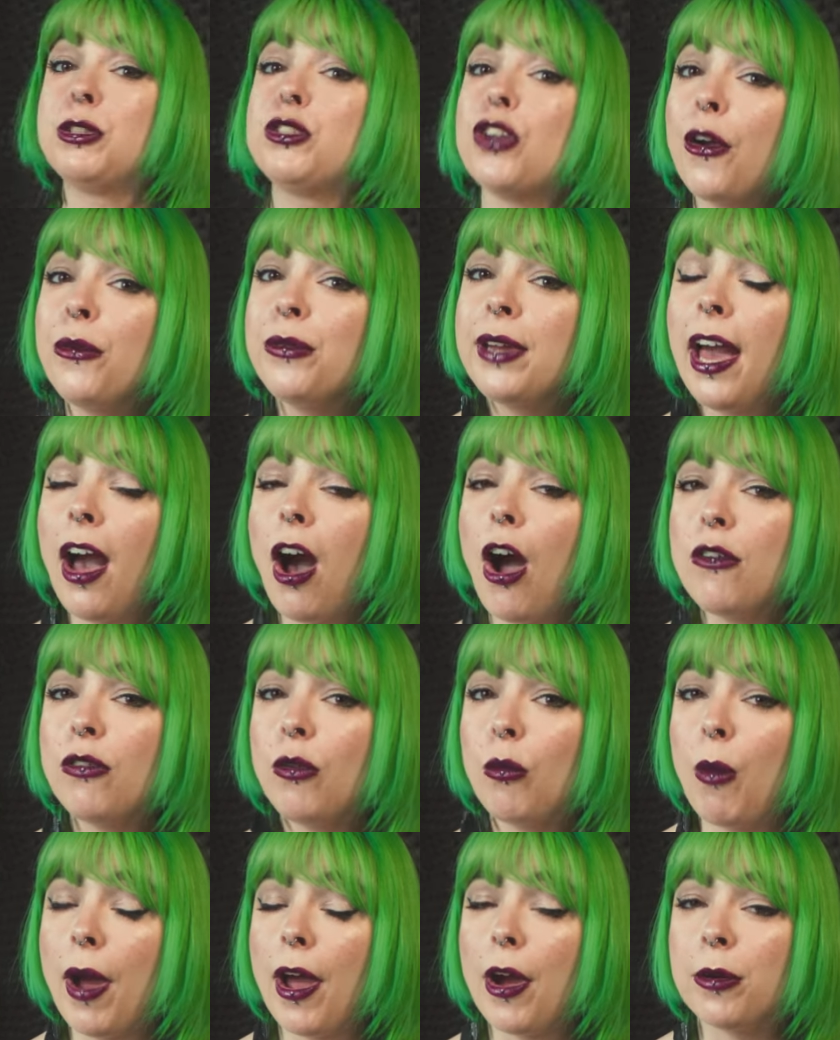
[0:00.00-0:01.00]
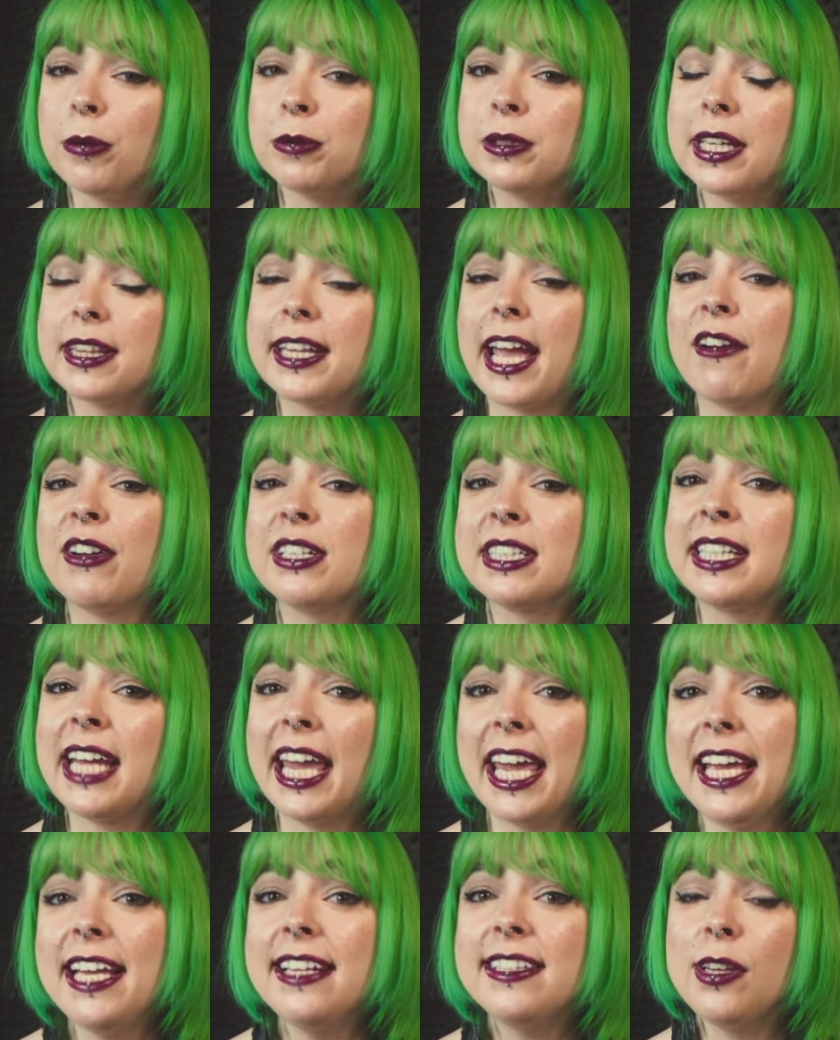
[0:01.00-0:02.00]
But don't get overwhelmed, there is
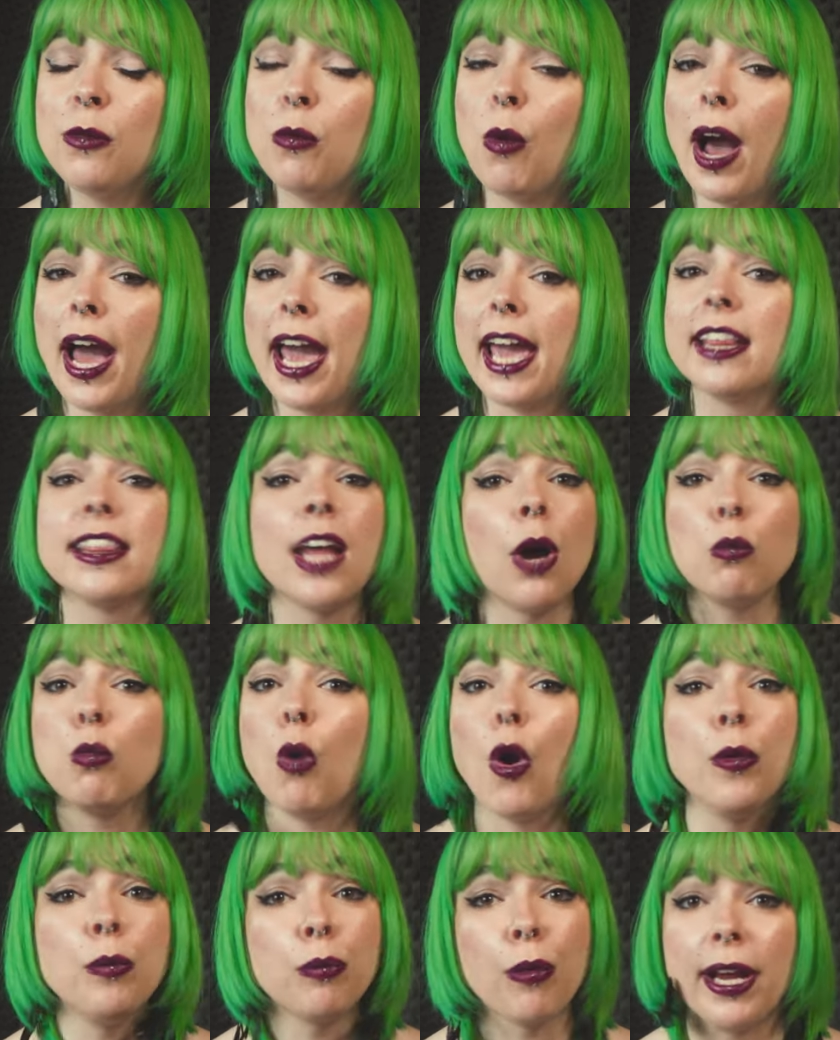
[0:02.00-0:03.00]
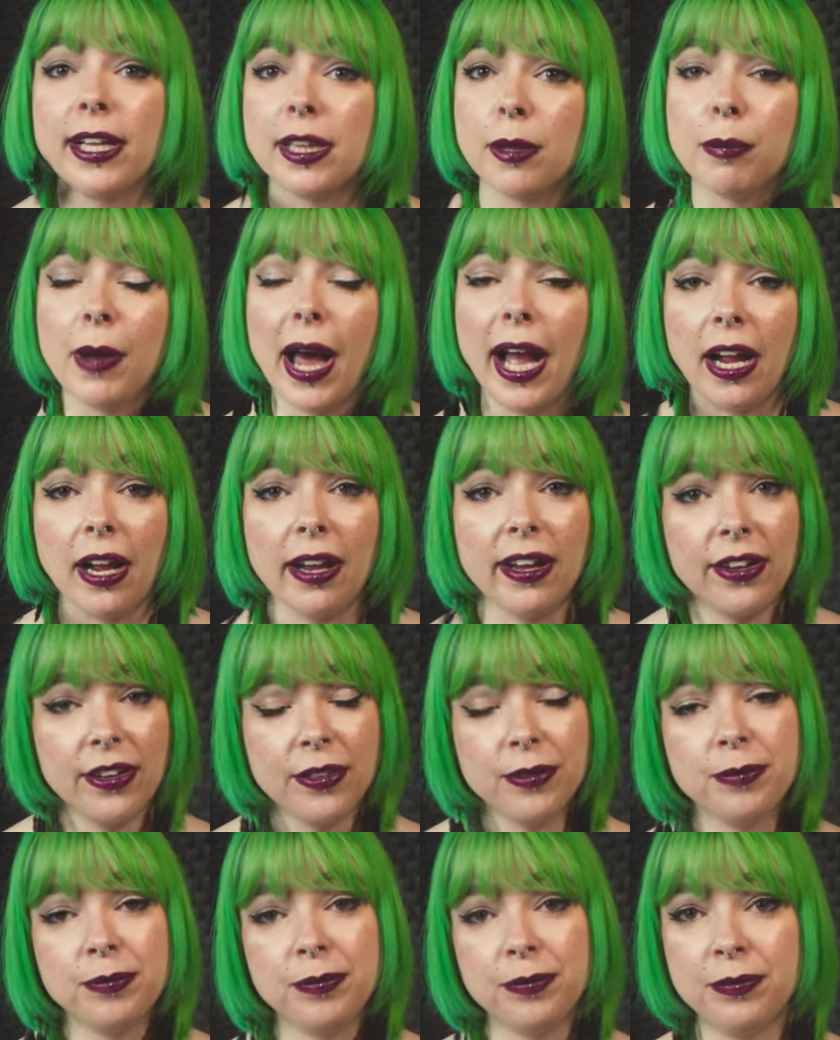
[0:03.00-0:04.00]
an easy way that won't break the bank.